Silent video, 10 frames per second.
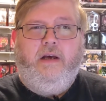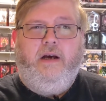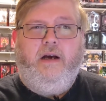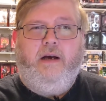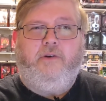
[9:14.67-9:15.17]

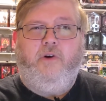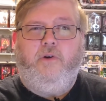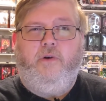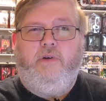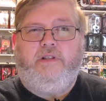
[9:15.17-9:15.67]

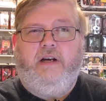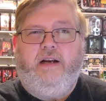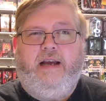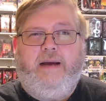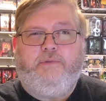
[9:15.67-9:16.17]
Grogu is
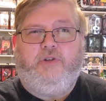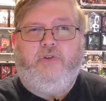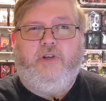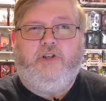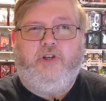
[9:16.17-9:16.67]
not
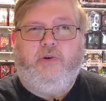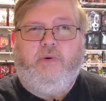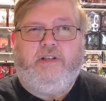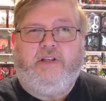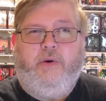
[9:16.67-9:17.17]
absolutely sure
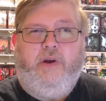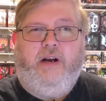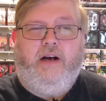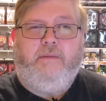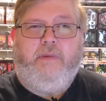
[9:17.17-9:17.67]
what's going
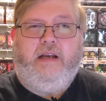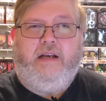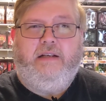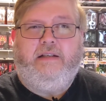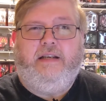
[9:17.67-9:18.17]
on
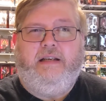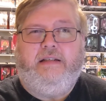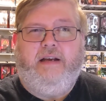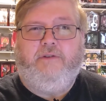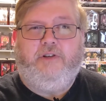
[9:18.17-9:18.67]
because
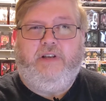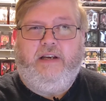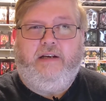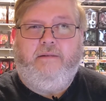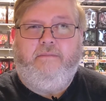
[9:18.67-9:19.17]
he's never
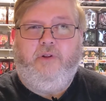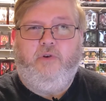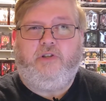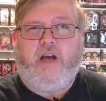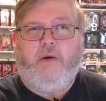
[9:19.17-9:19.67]
seen
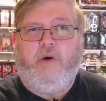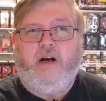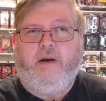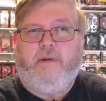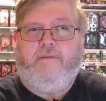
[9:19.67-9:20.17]
Luke
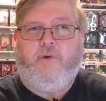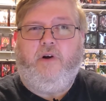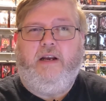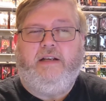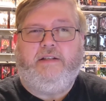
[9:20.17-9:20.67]
Skywalker
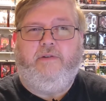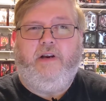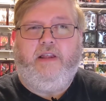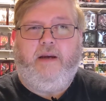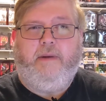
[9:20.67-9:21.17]
before. He doesn't know
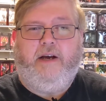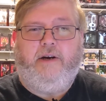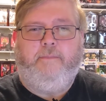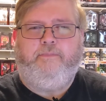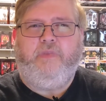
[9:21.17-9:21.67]
anything about
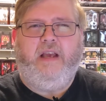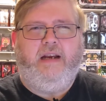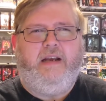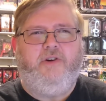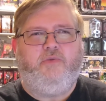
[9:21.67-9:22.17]
her.
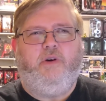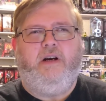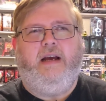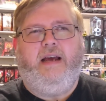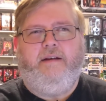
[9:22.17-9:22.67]
And here's
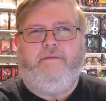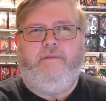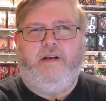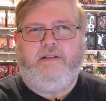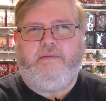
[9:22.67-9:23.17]
where I have
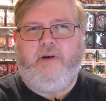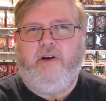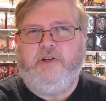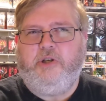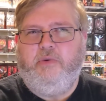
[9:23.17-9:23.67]
a
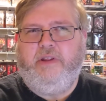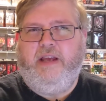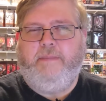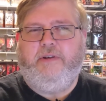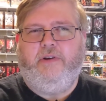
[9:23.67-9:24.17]
small issue with
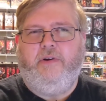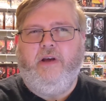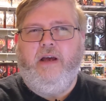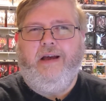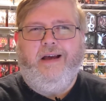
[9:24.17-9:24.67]
the episode.
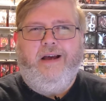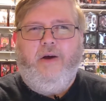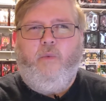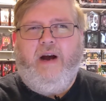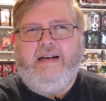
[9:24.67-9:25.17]

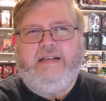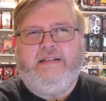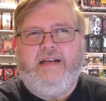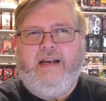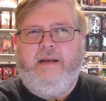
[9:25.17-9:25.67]
Why
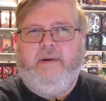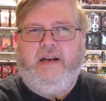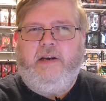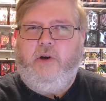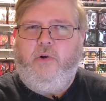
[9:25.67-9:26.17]
doesn't
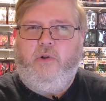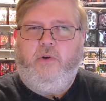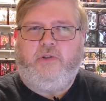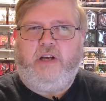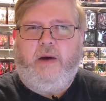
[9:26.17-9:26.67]
anybody know who
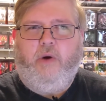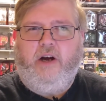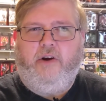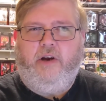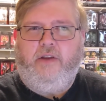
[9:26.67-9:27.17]
Luke
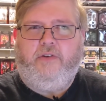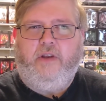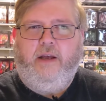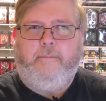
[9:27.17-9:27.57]
Skywalker is?